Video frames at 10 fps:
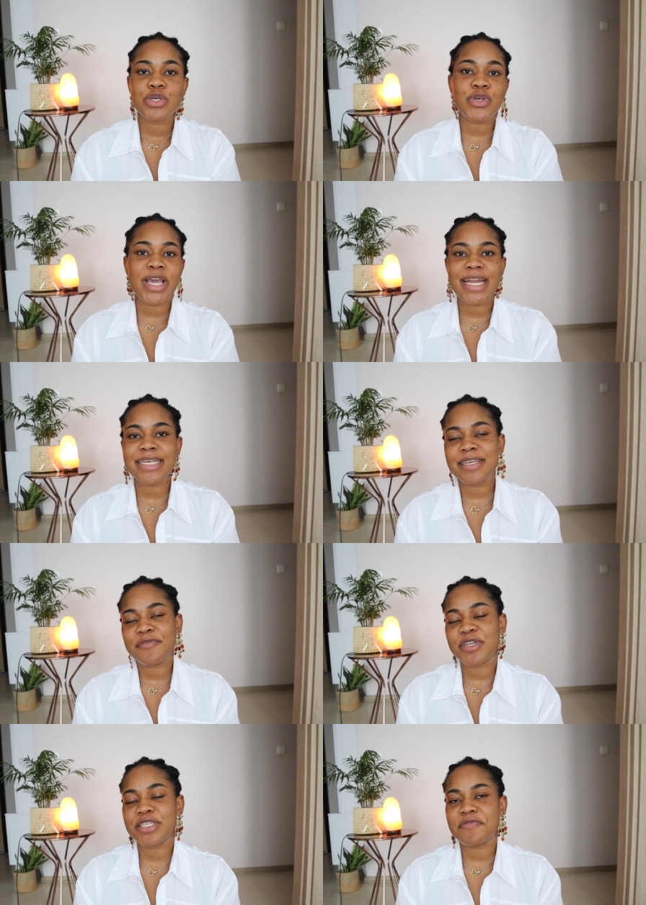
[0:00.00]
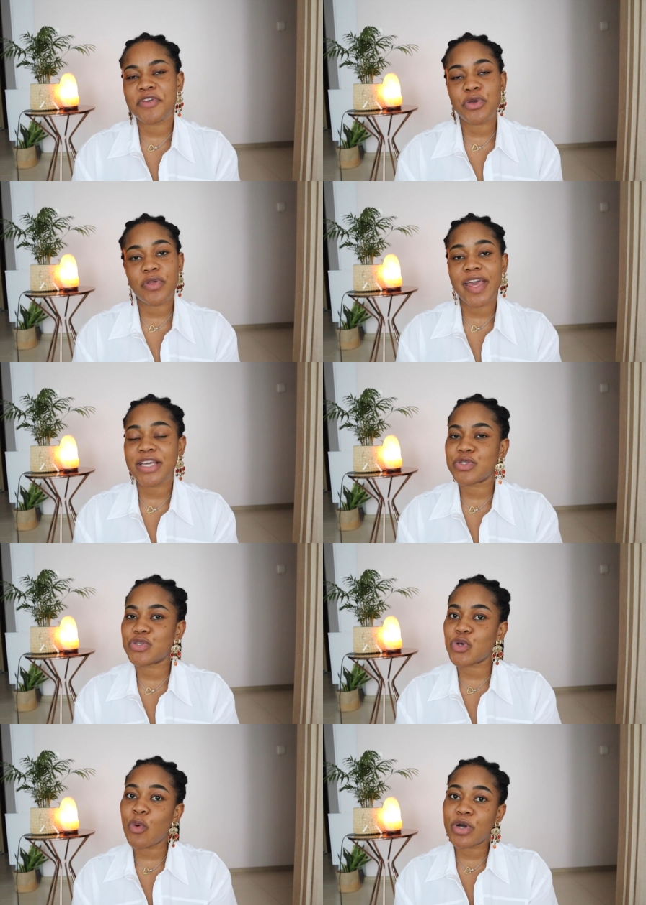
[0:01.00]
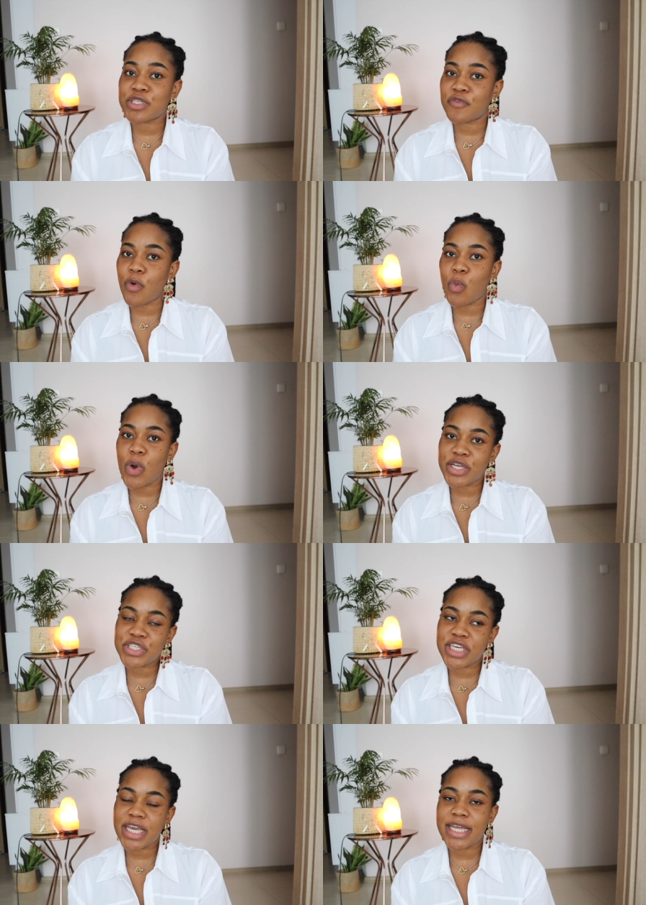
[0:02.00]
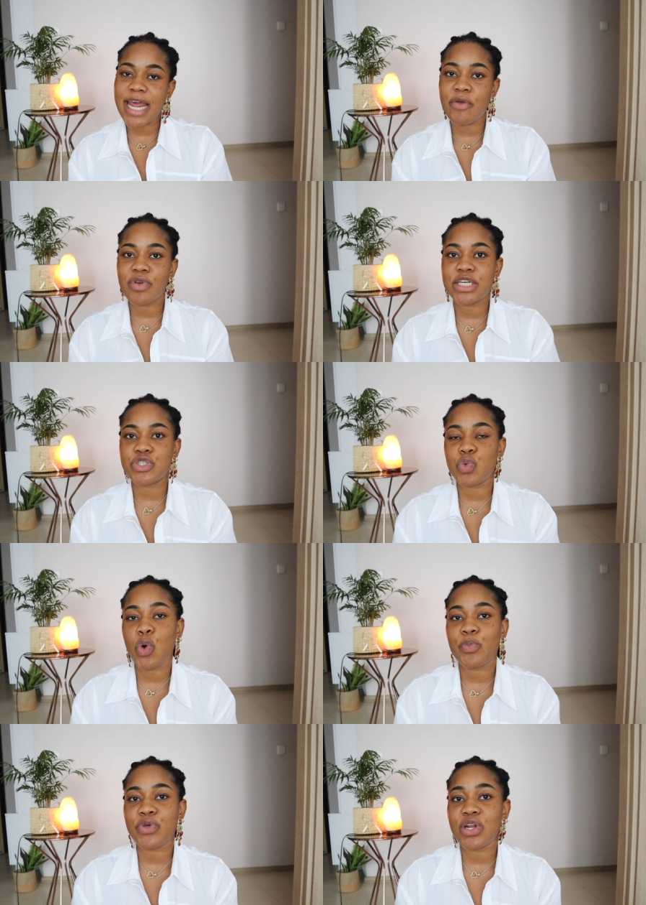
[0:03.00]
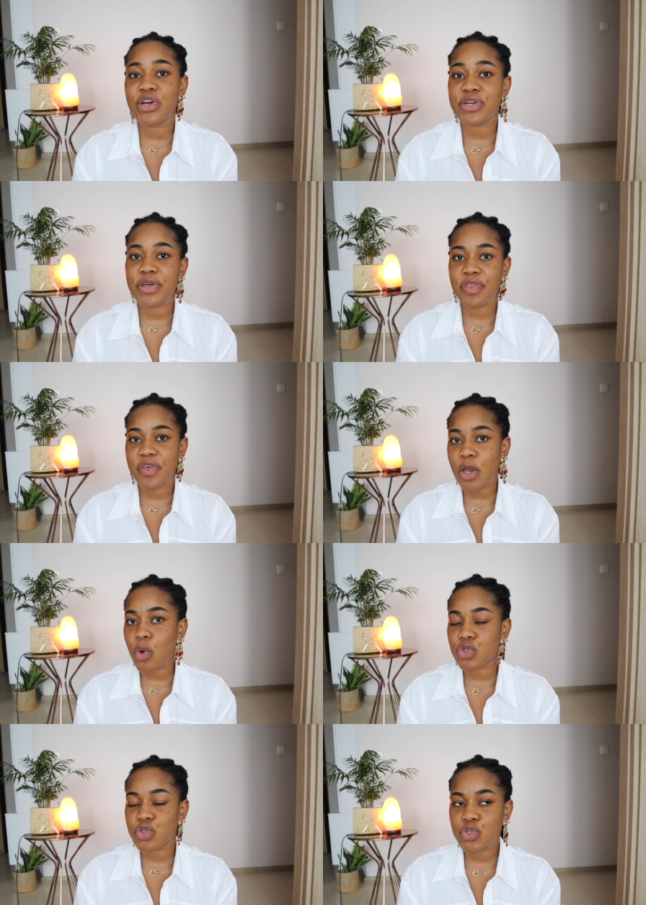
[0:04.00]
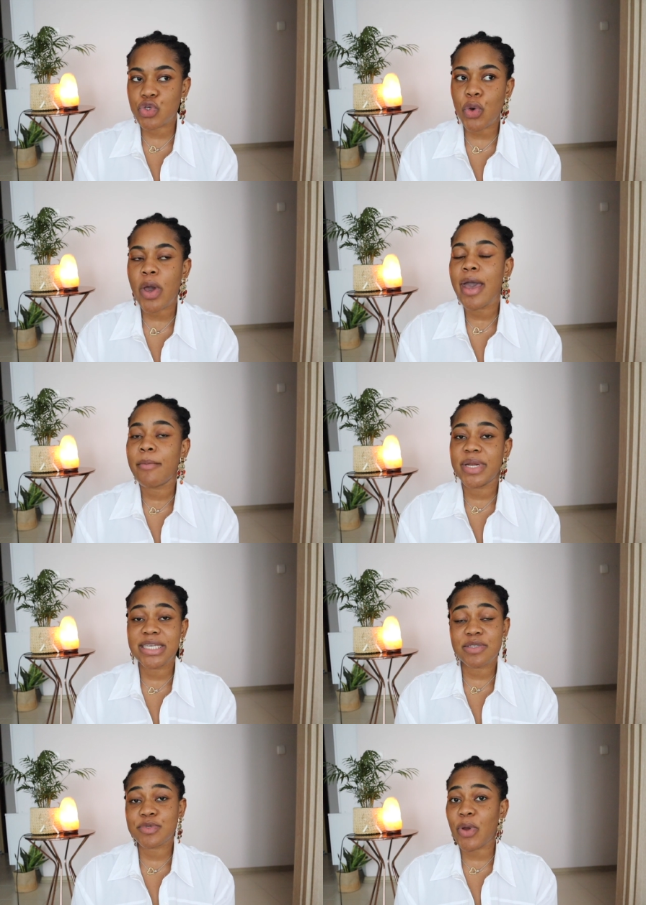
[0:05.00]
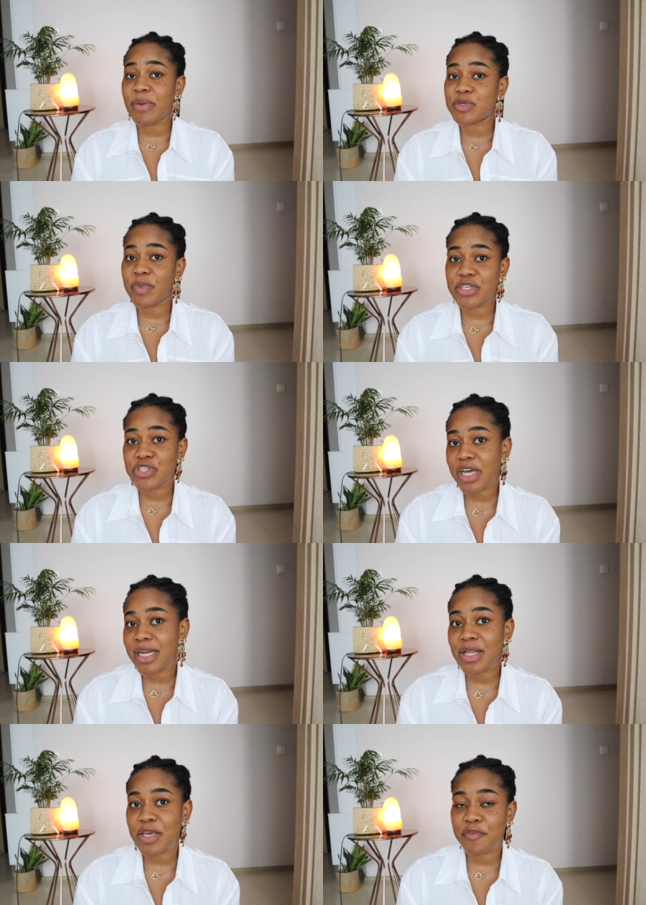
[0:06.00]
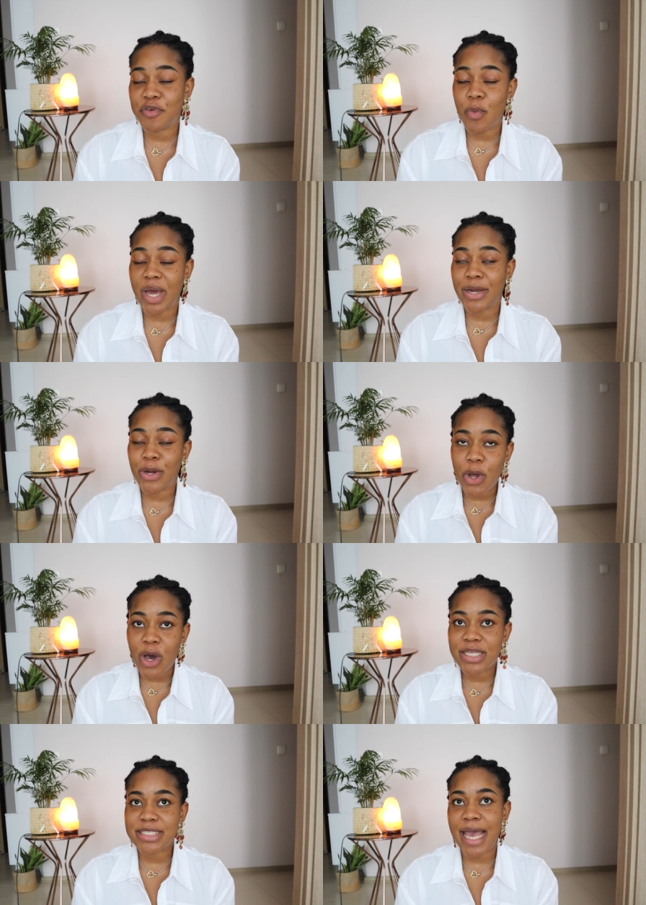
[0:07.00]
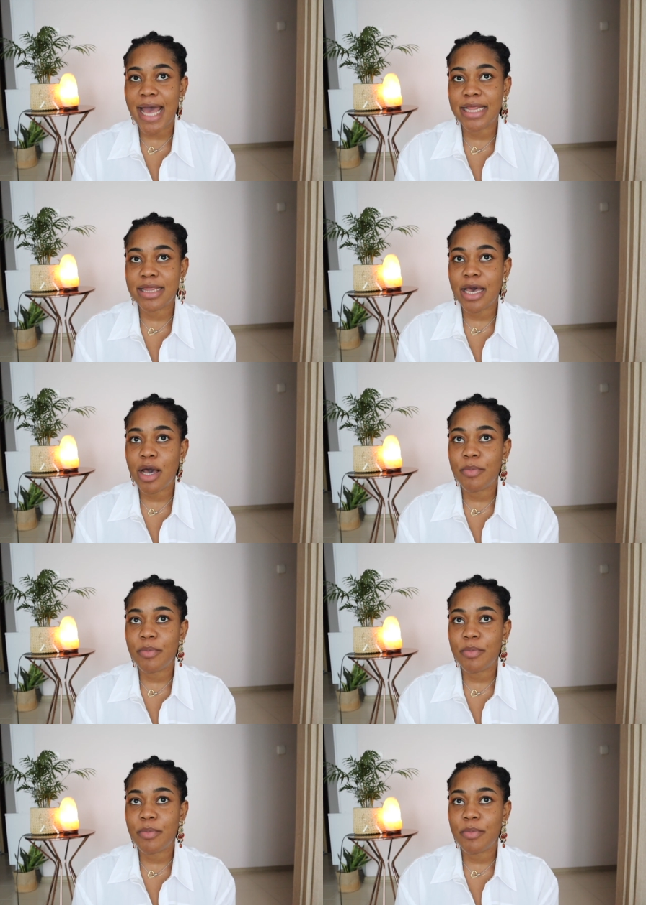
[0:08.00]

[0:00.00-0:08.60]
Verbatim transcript: So yeah, that's it for this video. Thank you so much for watching. I really do hope you learned a thing or two. Please subscribe to my channel if you are not, and